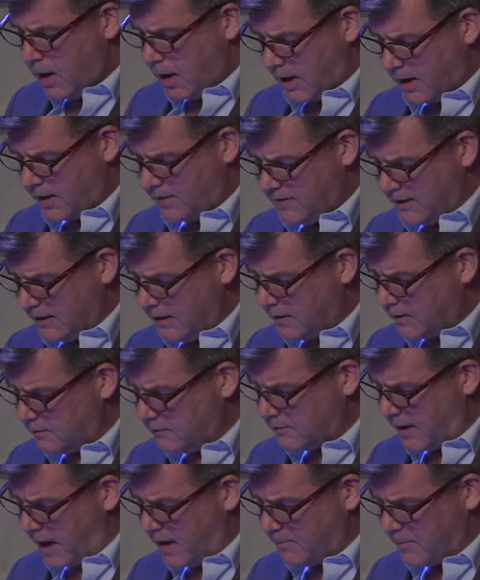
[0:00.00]
and I think it
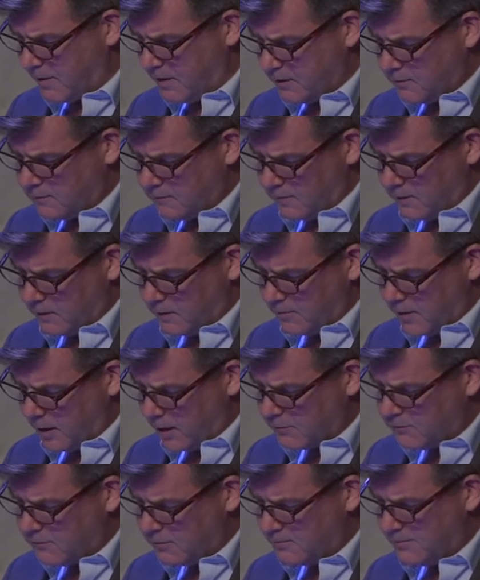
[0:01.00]
is happening to the,
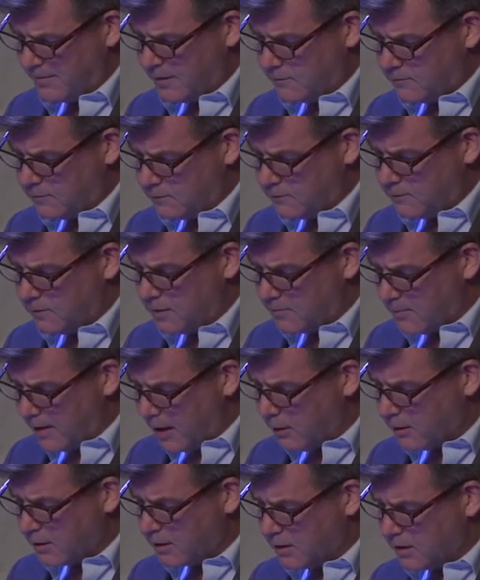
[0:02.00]
Amer to the
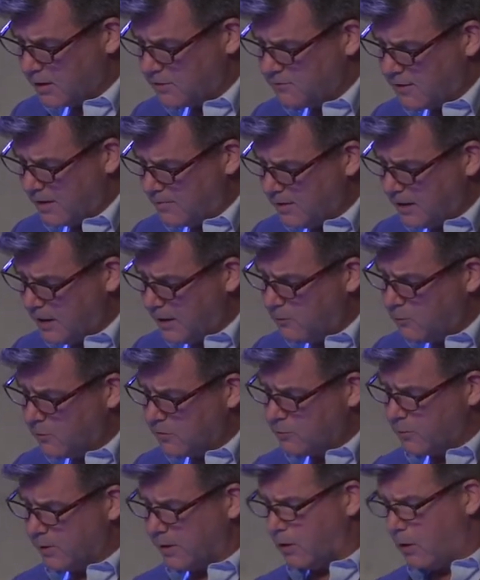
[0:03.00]
American hegemony,
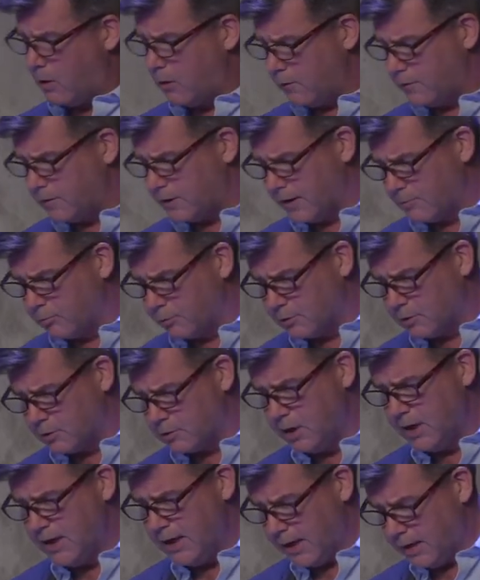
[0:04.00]
which we call the liberal
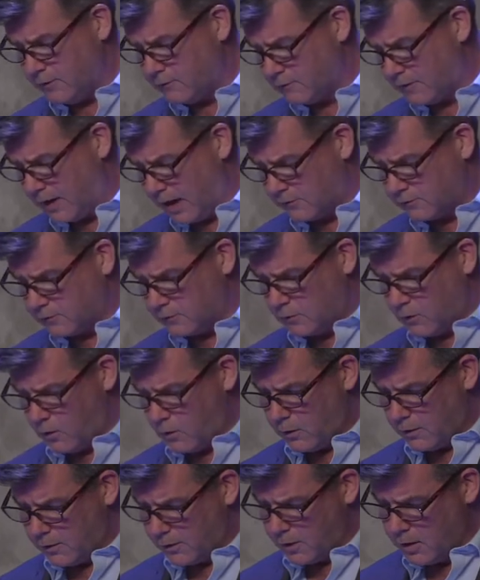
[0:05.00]
international
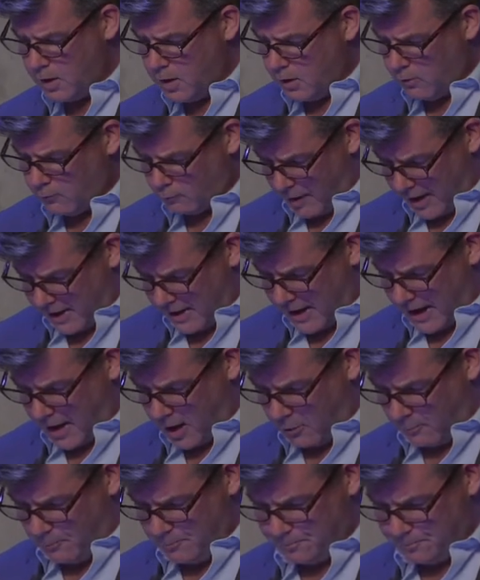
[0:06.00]
order, right now.